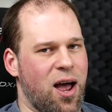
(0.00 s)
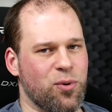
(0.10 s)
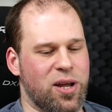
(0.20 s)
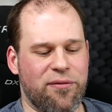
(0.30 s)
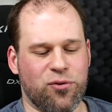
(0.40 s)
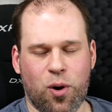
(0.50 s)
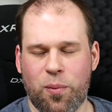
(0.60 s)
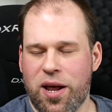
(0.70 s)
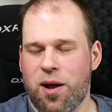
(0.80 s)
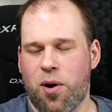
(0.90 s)
I would have to
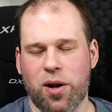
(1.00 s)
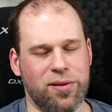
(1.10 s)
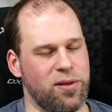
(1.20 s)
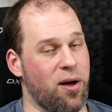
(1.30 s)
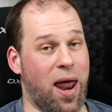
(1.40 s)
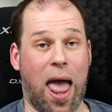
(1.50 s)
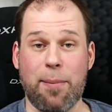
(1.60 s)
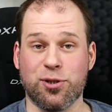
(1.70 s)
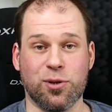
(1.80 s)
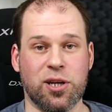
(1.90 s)
complain about it. Not,
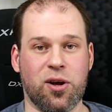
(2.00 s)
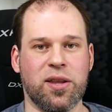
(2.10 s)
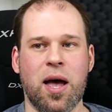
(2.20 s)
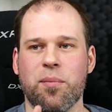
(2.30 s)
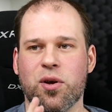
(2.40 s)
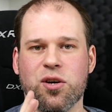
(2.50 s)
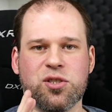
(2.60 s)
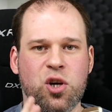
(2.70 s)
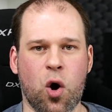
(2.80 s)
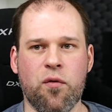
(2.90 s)
absolutely not, because
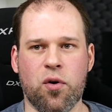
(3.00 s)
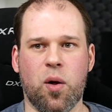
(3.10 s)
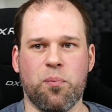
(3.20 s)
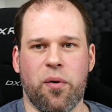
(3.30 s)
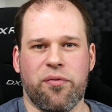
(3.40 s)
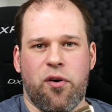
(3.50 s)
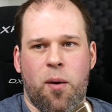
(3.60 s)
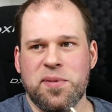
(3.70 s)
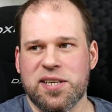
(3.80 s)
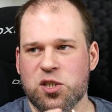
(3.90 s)
the overall
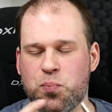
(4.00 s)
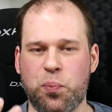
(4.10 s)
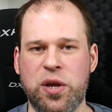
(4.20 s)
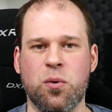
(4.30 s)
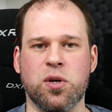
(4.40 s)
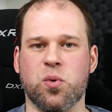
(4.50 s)
performance experience